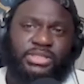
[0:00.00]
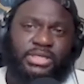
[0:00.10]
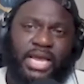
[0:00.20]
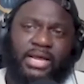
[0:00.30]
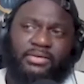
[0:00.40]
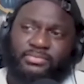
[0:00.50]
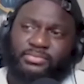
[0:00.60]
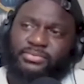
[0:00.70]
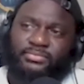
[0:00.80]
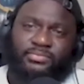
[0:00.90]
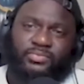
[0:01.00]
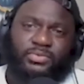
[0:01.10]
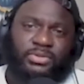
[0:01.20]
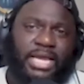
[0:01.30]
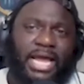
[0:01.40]
got
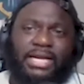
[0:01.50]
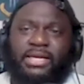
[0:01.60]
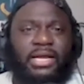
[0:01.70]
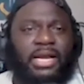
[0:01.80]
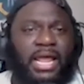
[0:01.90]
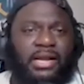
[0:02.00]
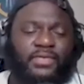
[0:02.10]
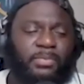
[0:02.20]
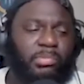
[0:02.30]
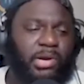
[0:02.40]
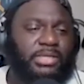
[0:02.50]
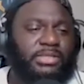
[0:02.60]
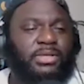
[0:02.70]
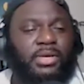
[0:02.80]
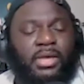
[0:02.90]
it cut out of her
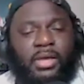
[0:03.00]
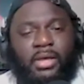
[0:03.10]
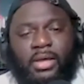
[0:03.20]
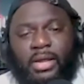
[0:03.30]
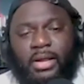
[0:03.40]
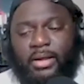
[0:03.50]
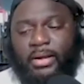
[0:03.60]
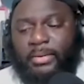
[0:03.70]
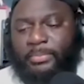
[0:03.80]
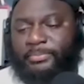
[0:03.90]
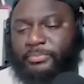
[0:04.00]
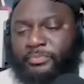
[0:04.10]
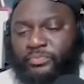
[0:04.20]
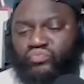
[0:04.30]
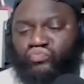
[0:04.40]
breast.
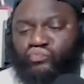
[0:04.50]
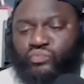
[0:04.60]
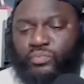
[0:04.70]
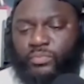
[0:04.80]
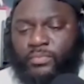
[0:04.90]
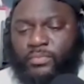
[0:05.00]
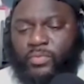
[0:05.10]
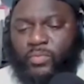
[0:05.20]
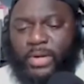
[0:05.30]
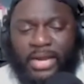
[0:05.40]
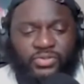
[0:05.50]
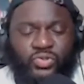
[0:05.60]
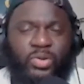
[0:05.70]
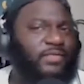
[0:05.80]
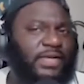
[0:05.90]
When I was
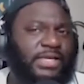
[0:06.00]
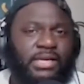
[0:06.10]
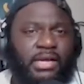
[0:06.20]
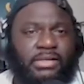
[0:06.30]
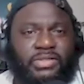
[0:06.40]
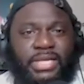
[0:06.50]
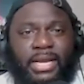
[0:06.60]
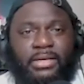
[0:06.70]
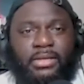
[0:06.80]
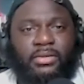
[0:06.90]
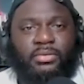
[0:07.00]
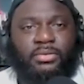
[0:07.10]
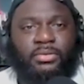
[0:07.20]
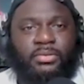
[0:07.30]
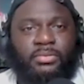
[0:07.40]
12, I didn't understand it.
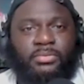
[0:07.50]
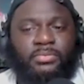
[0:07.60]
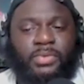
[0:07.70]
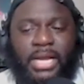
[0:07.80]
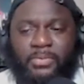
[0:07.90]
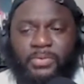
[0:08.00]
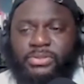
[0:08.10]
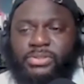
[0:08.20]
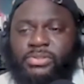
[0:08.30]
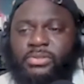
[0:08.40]
When I was